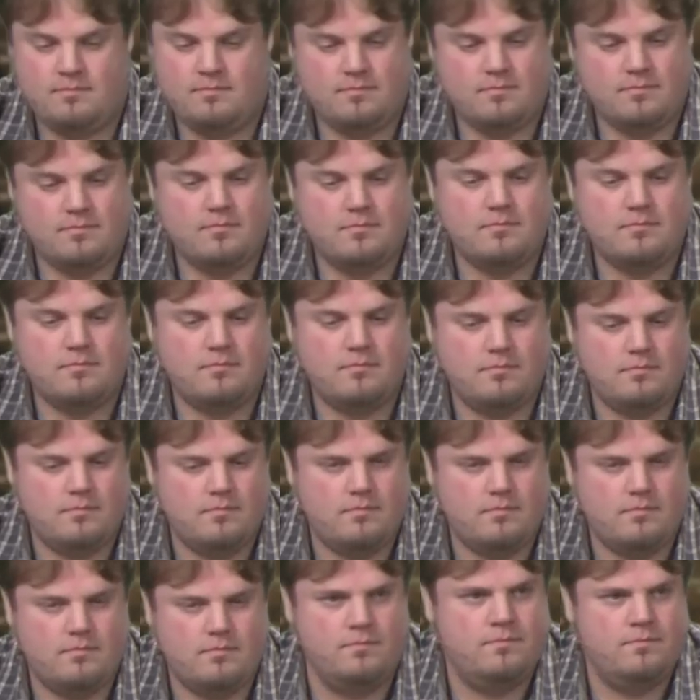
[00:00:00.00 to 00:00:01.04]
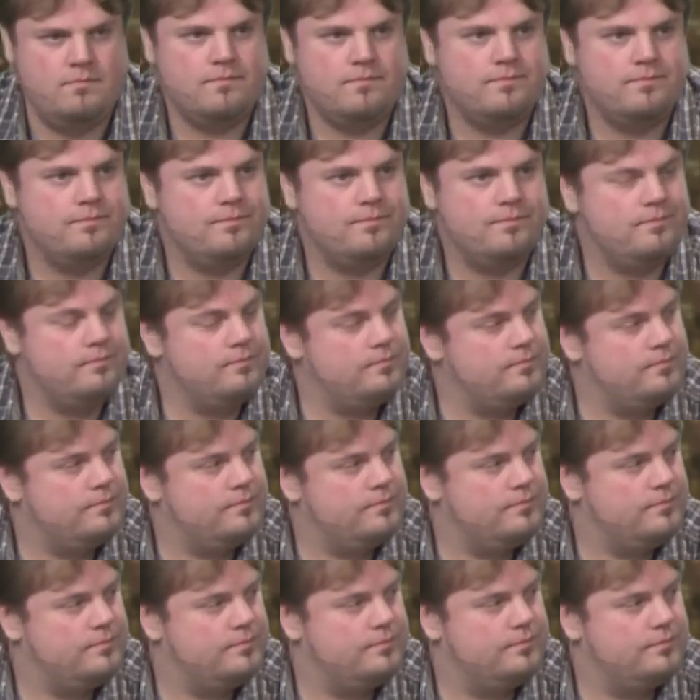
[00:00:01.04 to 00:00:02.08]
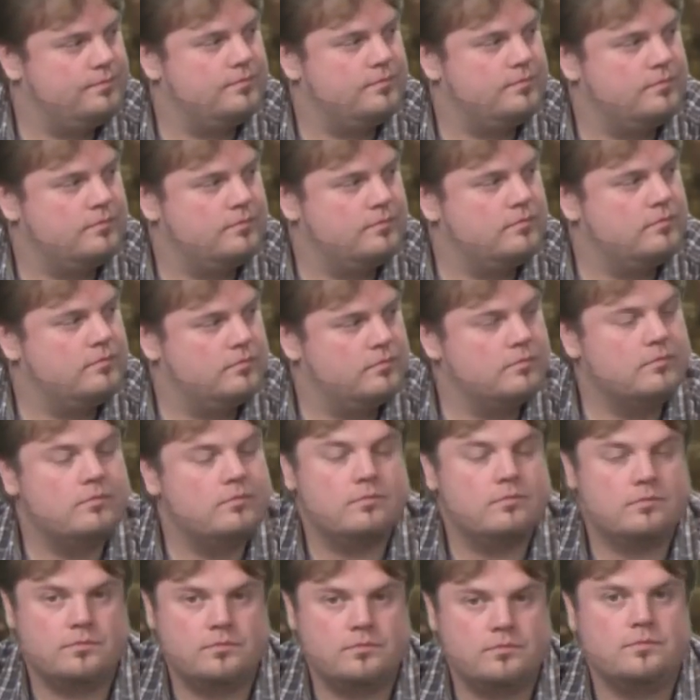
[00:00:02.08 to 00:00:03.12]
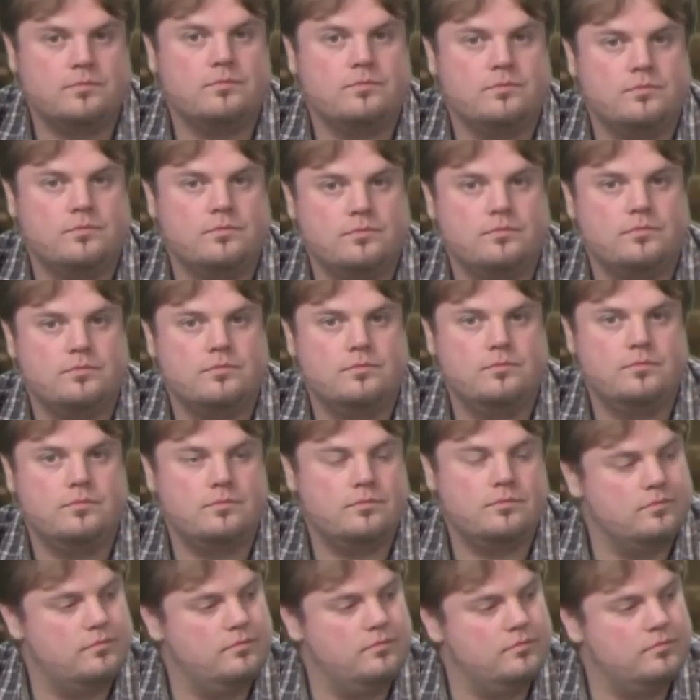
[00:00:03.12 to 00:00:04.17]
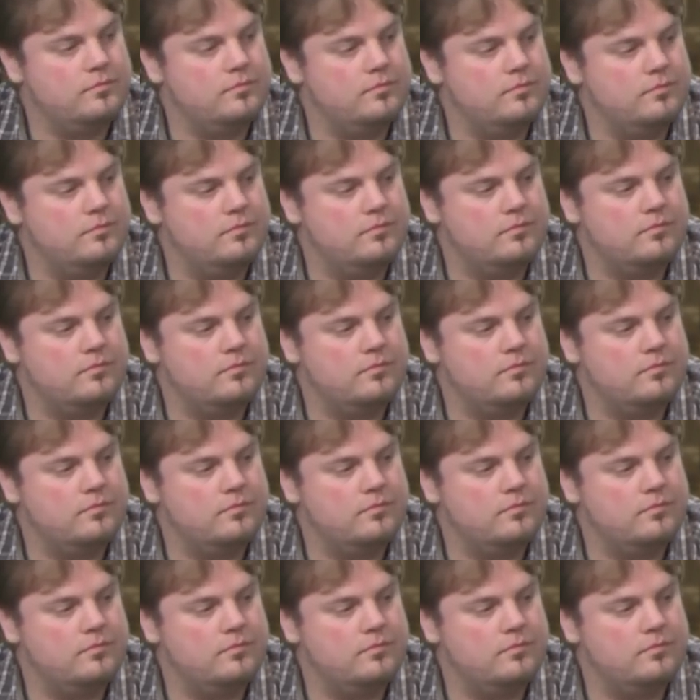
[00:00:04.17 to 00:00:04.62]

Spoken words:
[no speech]